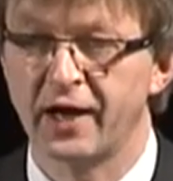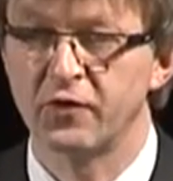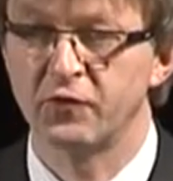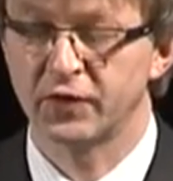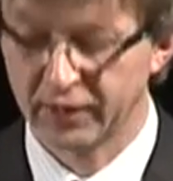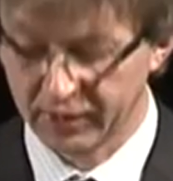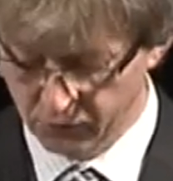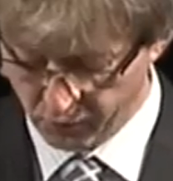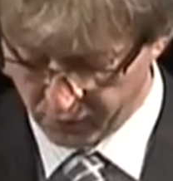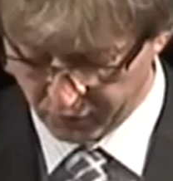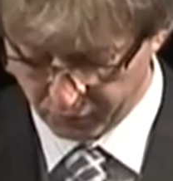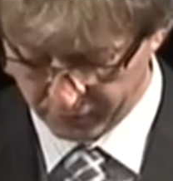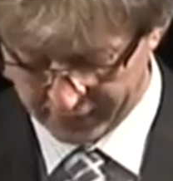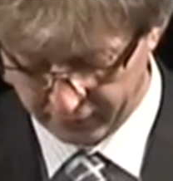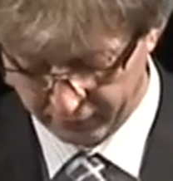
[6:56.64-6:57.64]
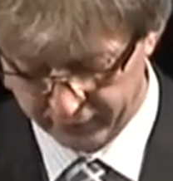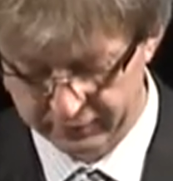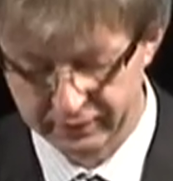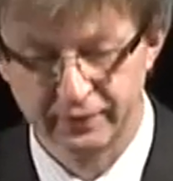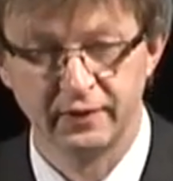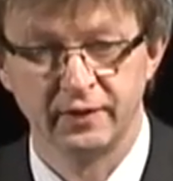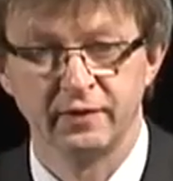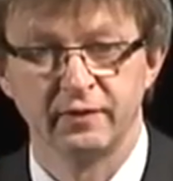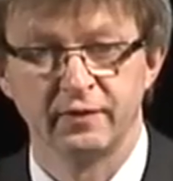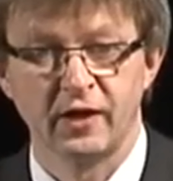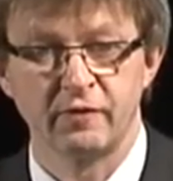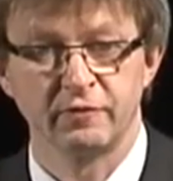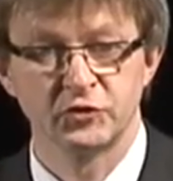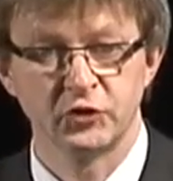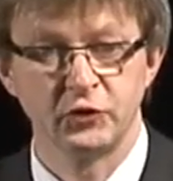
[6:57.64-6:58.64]
100 gigawatt of power
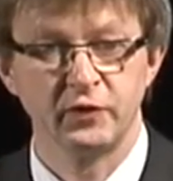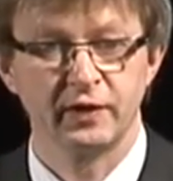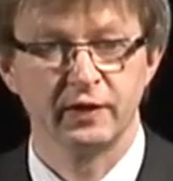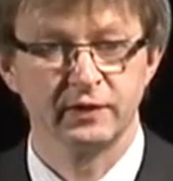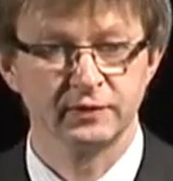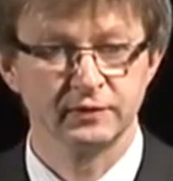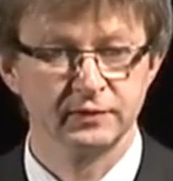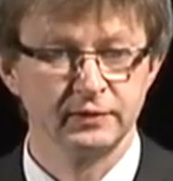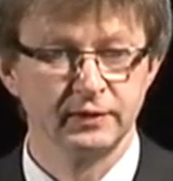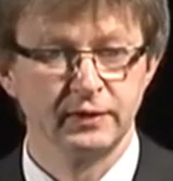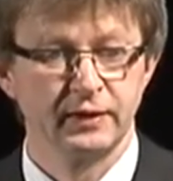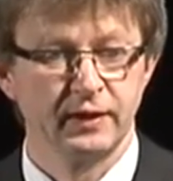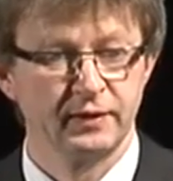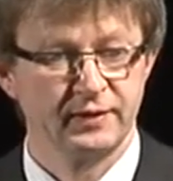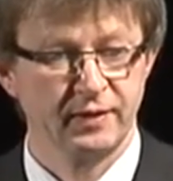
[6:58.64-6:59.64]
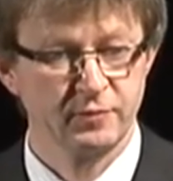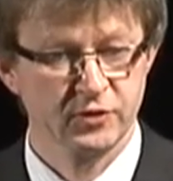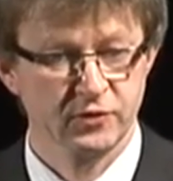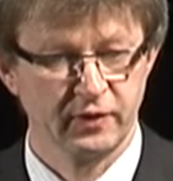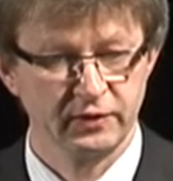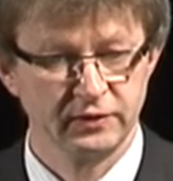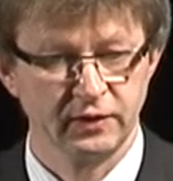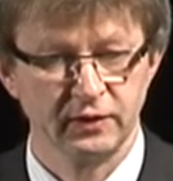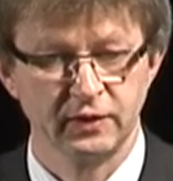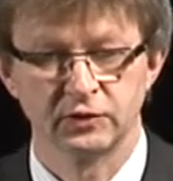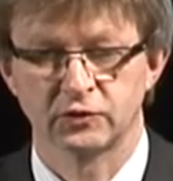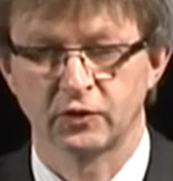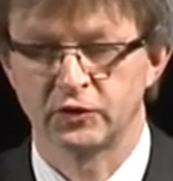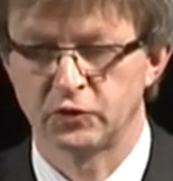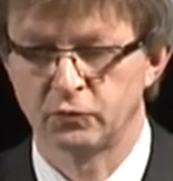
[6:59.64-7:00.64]
over two years and demonstrate it in
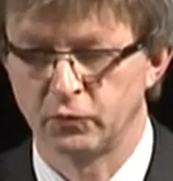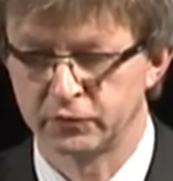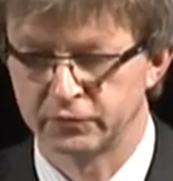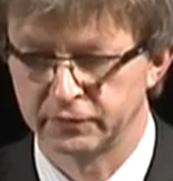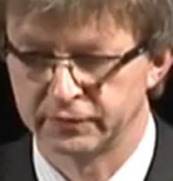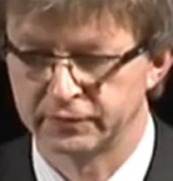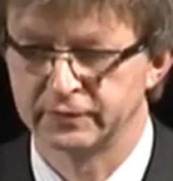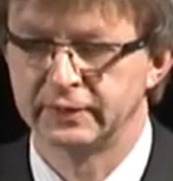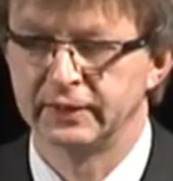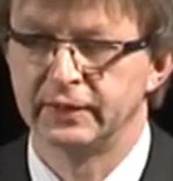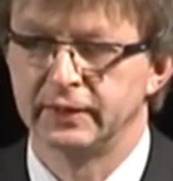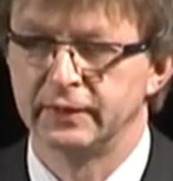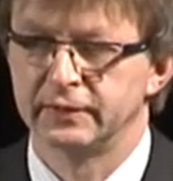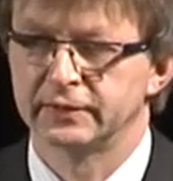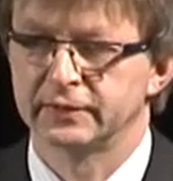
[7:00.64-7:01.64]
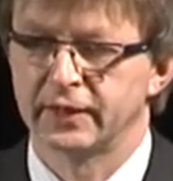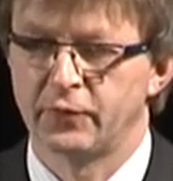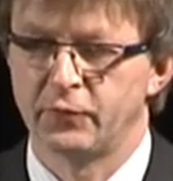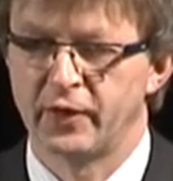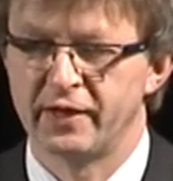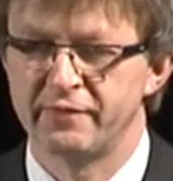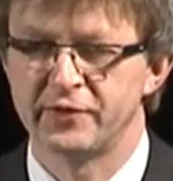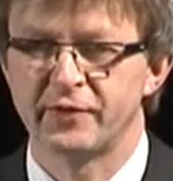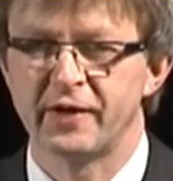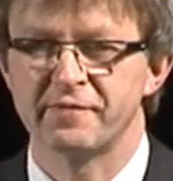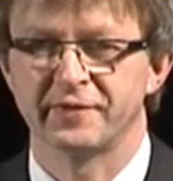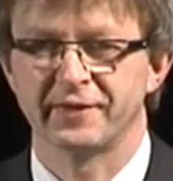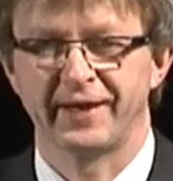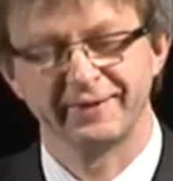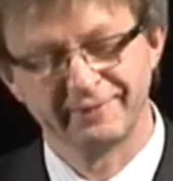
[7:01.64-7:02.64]
Scottish waters. So uh, if you're up
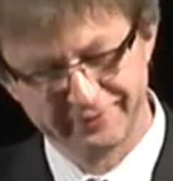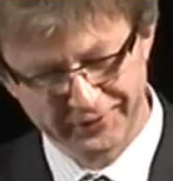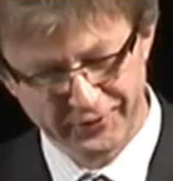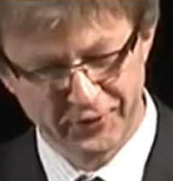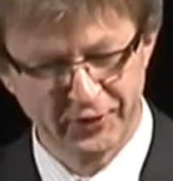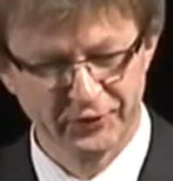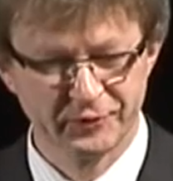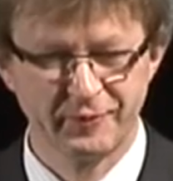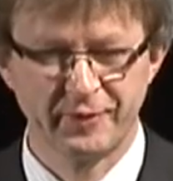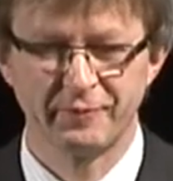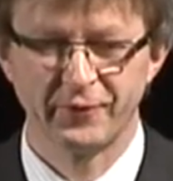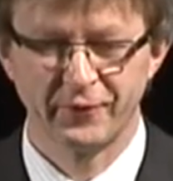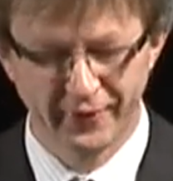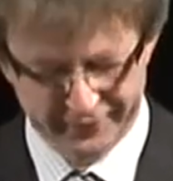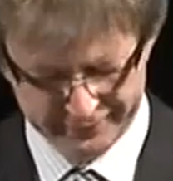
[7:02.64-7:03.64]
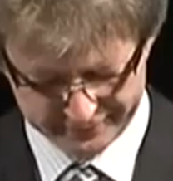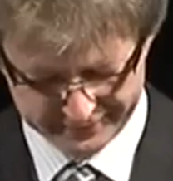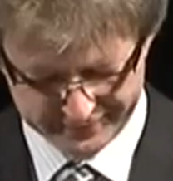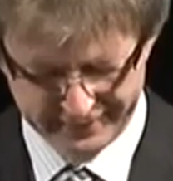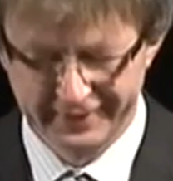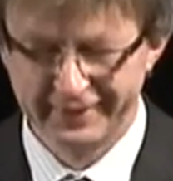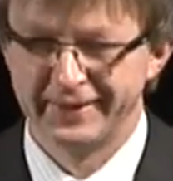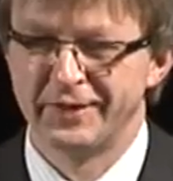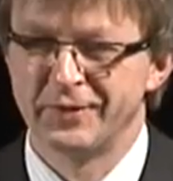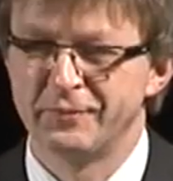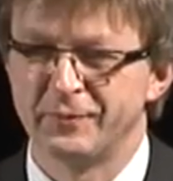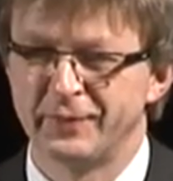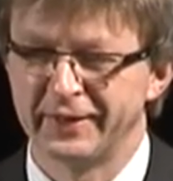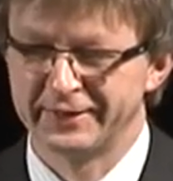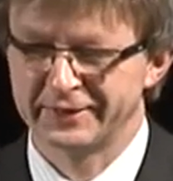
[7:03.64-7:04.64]
for that, or you know some people are,
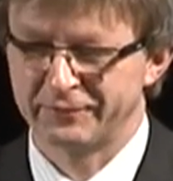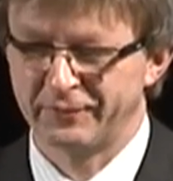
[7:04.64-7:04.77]
please